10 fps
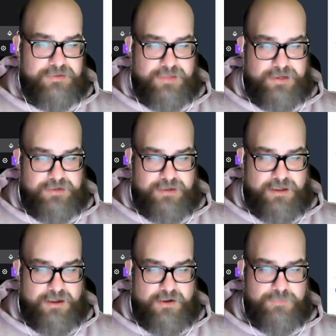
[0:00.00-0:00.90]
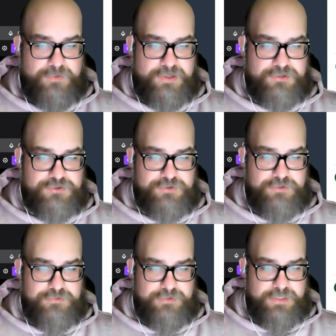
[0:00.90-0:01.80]
That is 100%
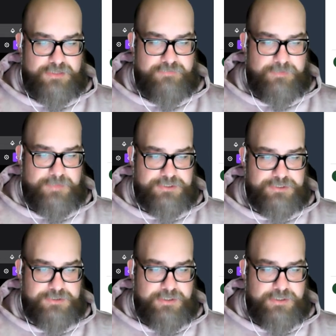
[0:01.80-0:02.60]
true. Thank you very much.